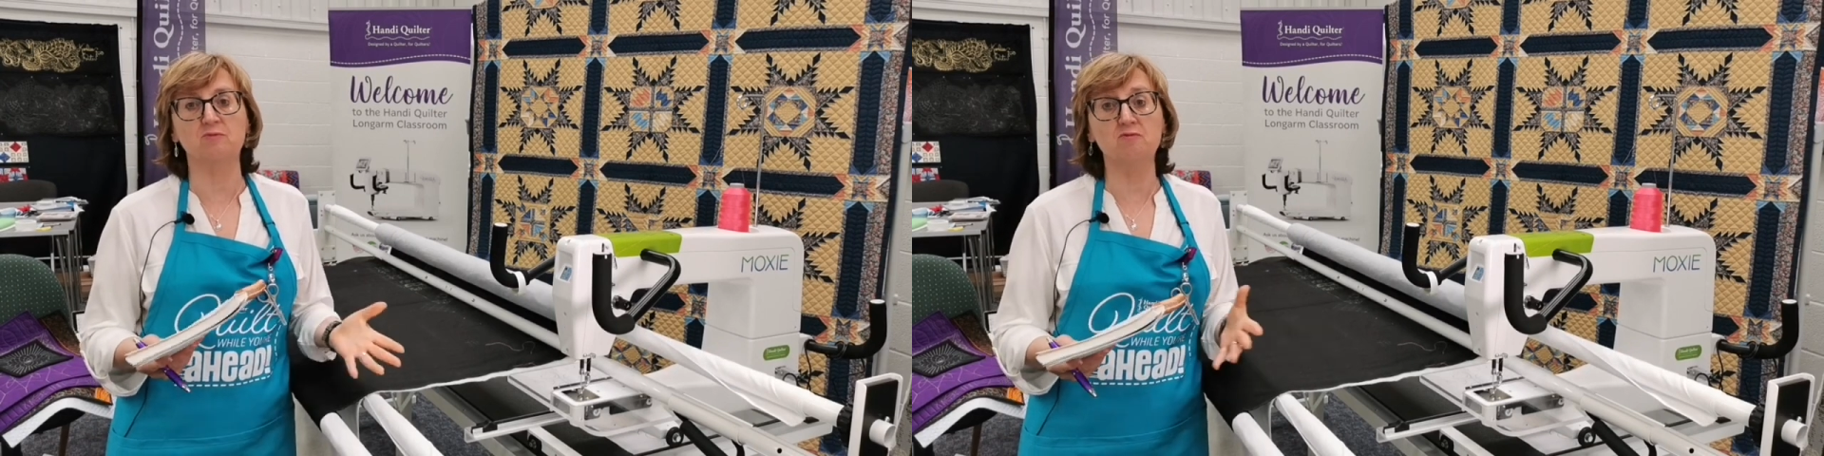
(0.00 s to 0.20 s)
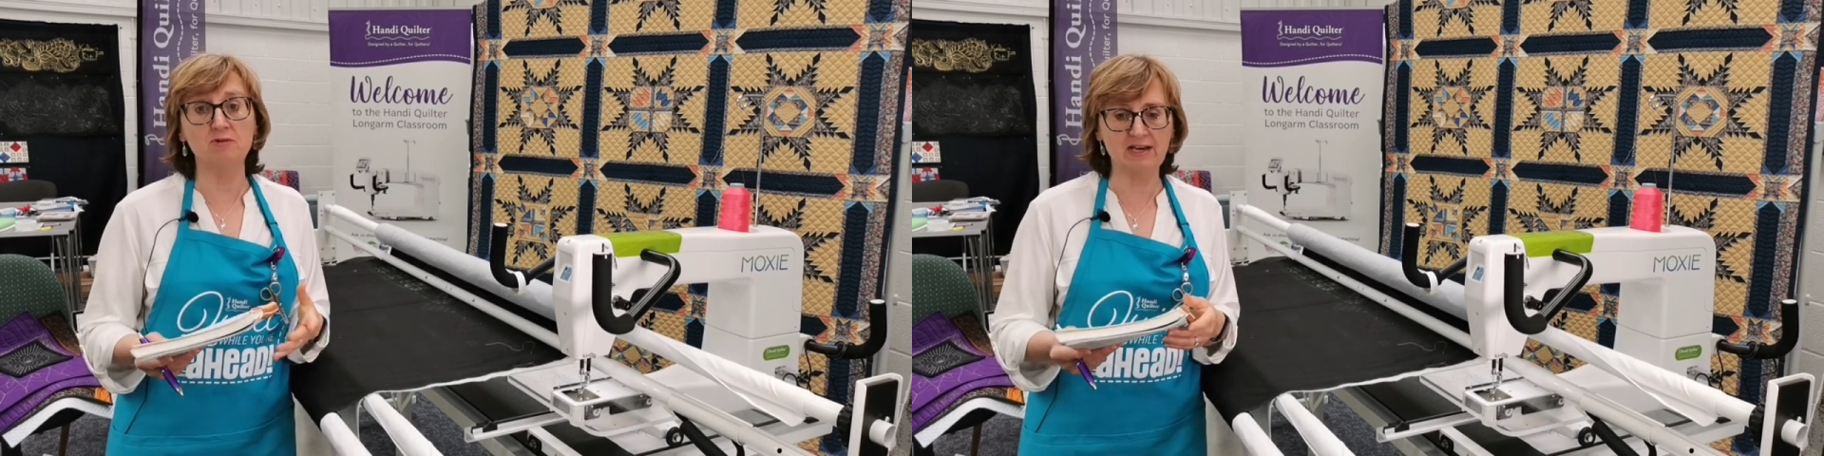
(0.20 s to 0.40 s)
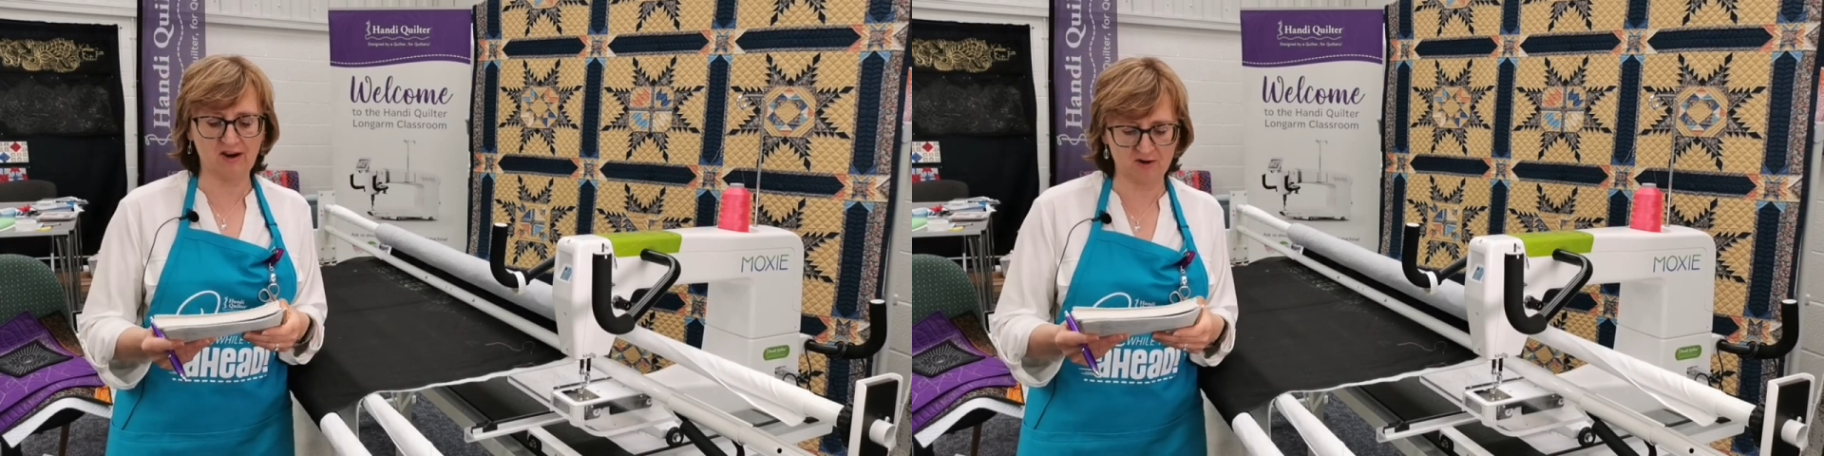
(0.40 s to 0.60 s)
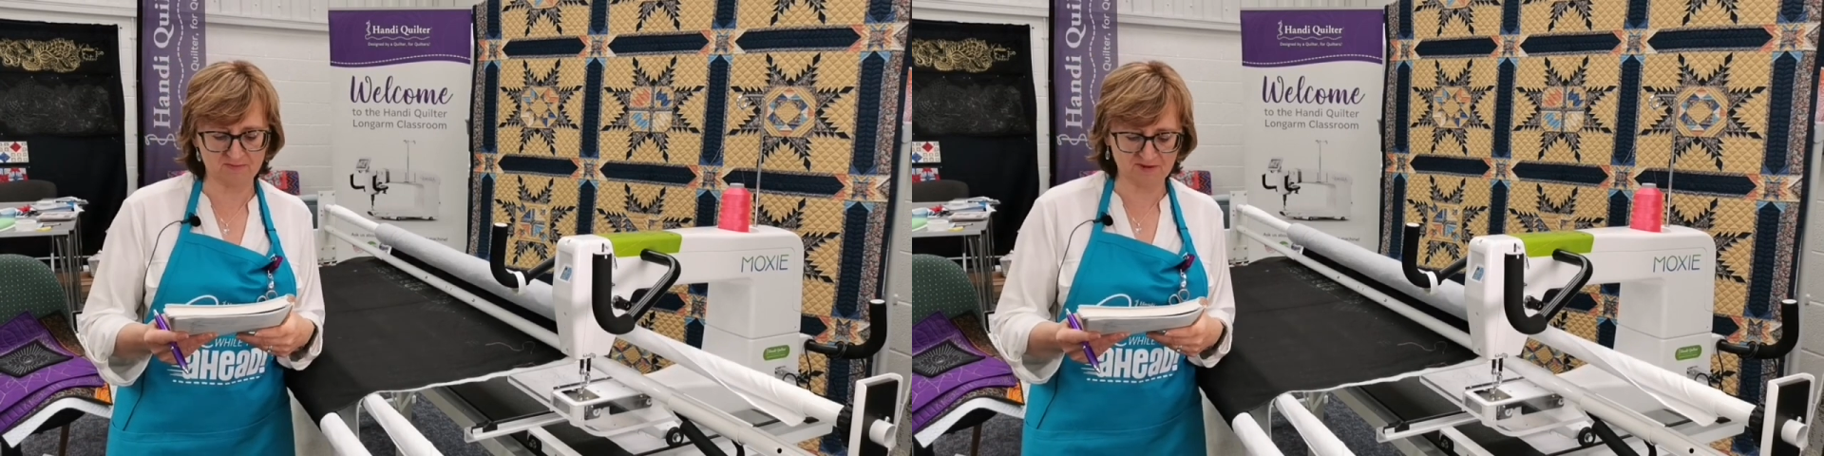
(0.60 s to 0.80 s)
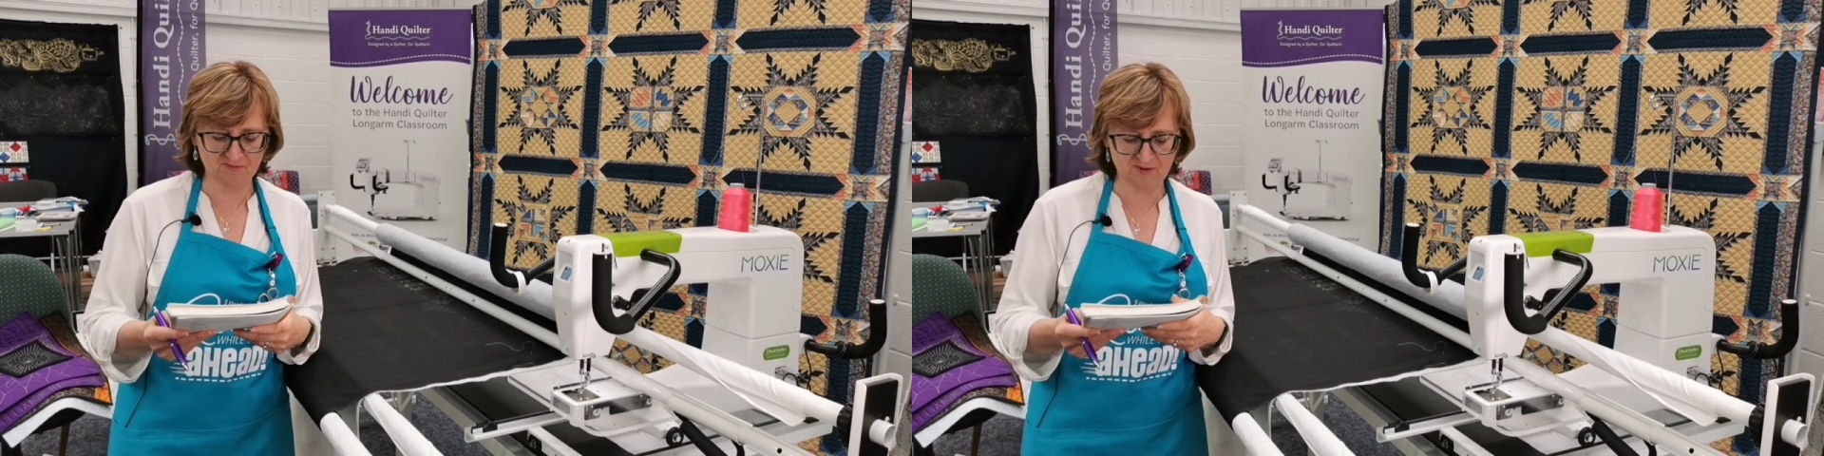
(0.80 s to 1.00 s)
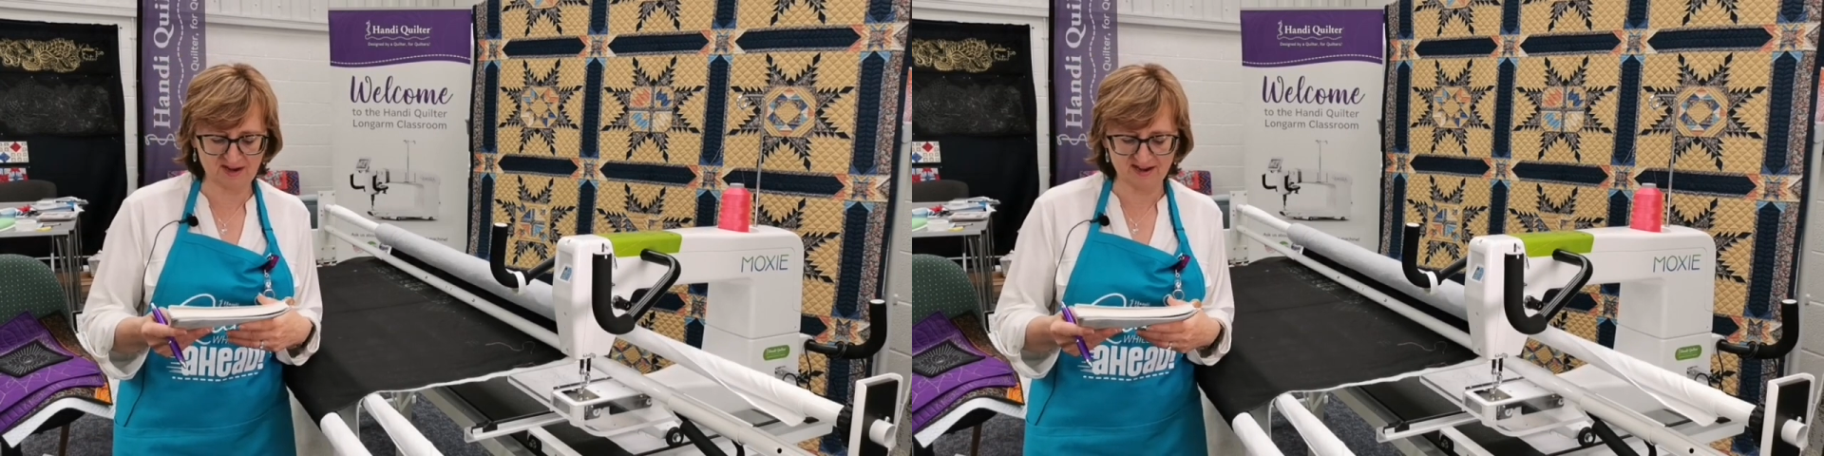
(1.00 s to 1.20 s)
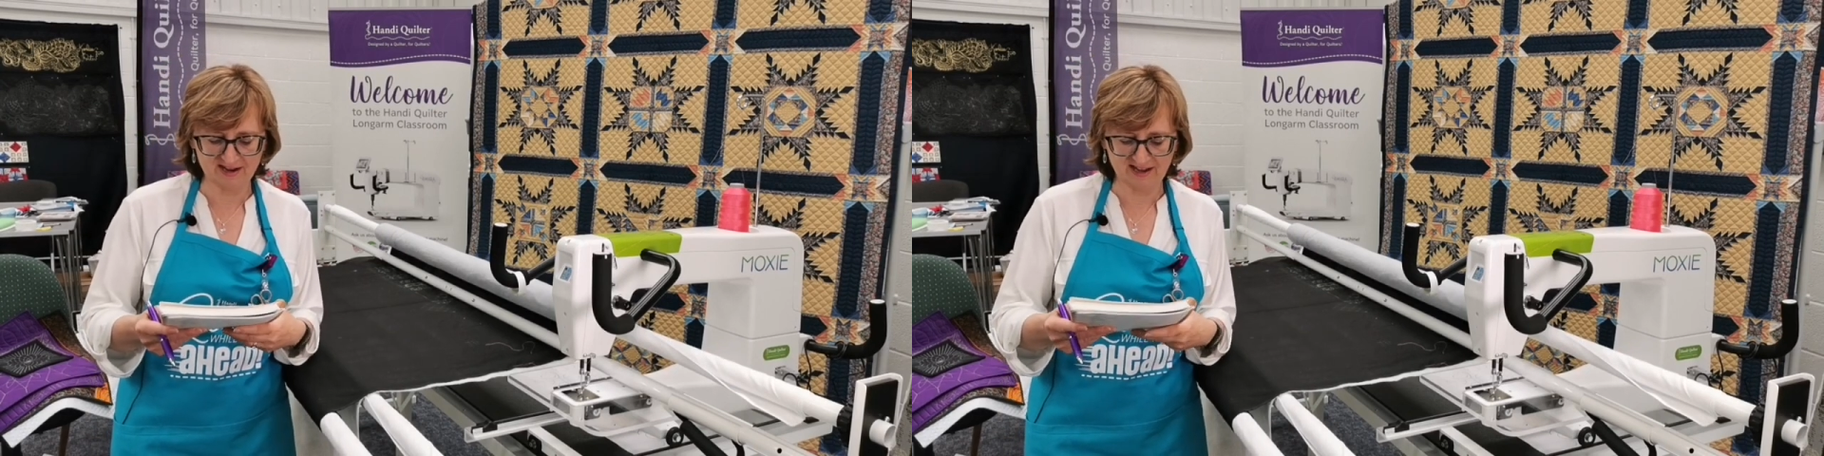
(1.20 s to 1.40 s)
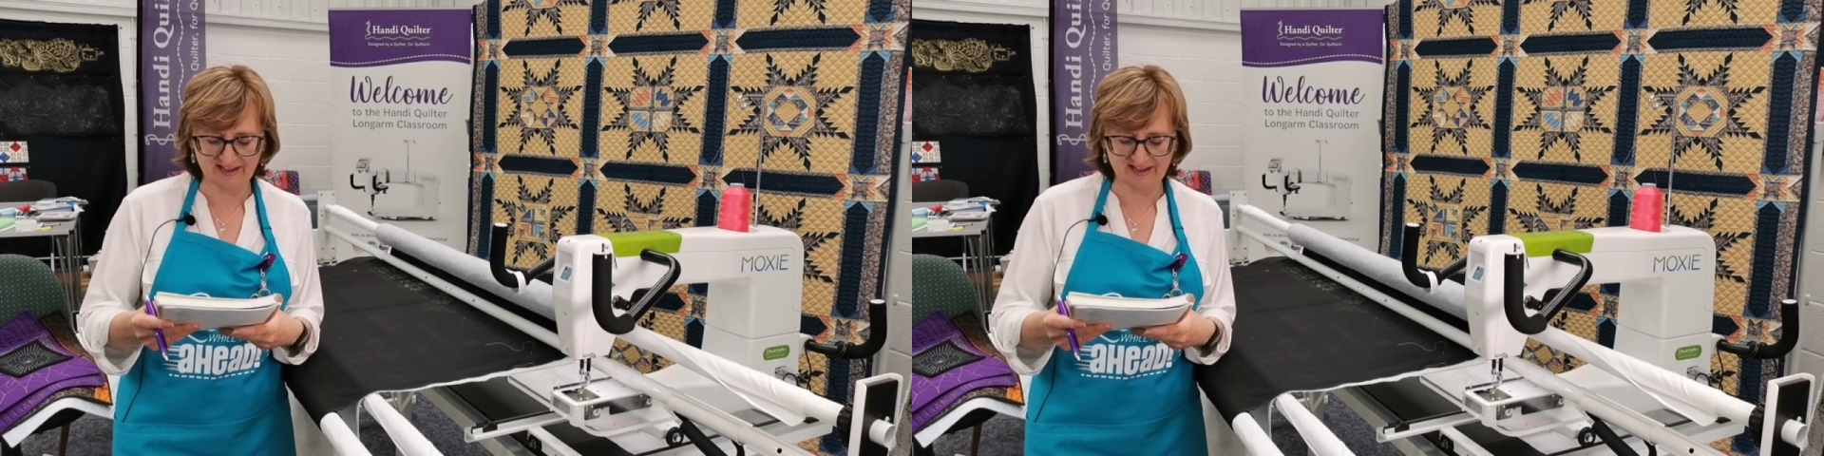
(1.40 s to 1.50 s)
and we really hope that we